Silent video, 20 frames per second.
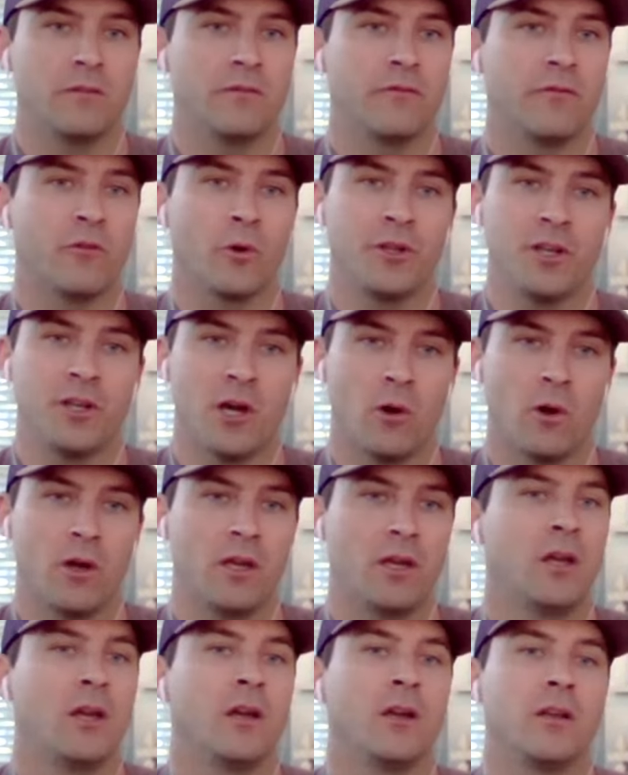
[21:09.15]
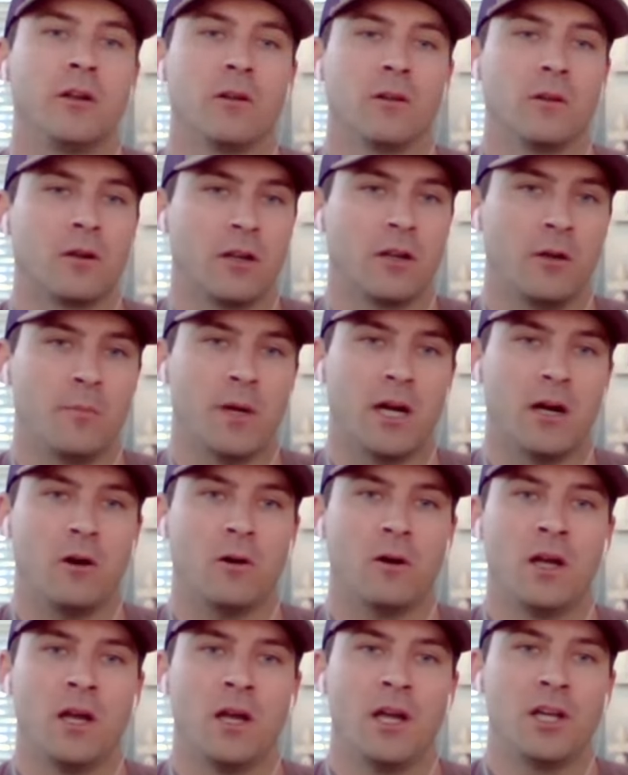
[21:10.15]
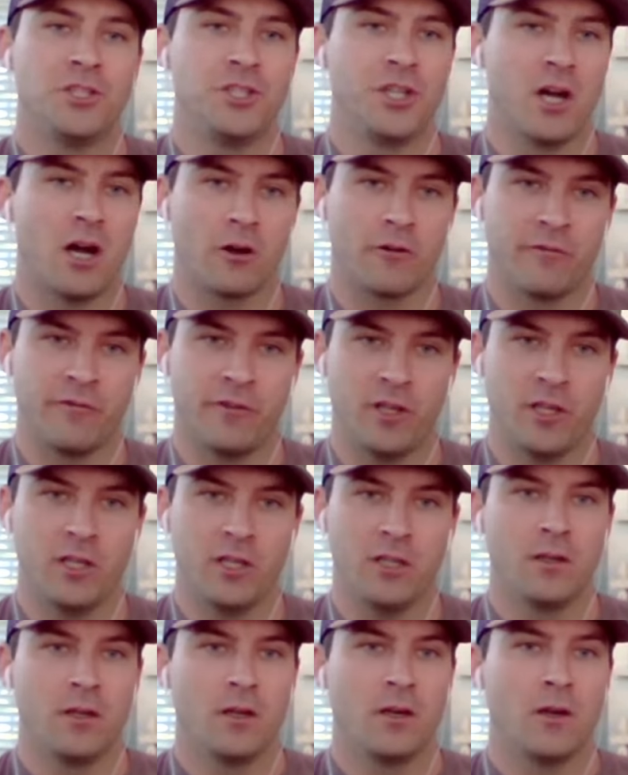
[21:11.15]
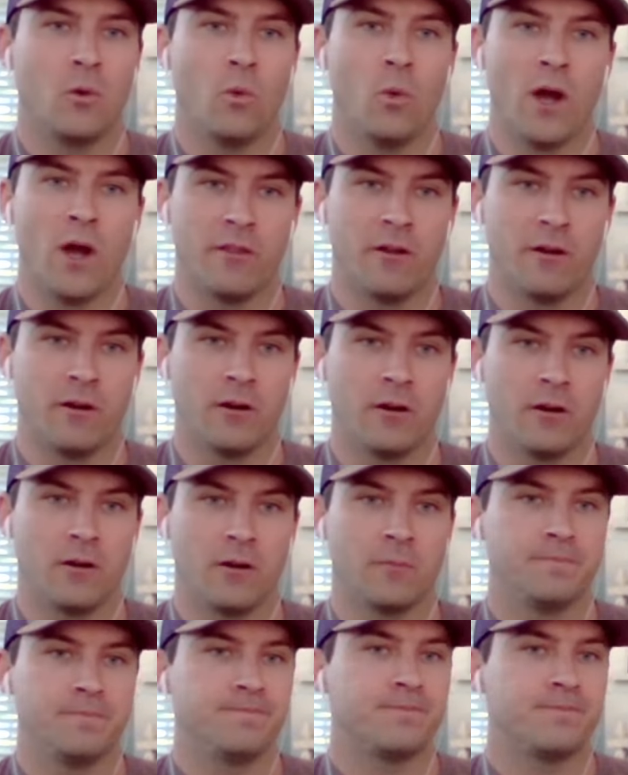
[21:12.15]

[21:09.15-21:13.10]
Before you know it, you're learning about geography, weather,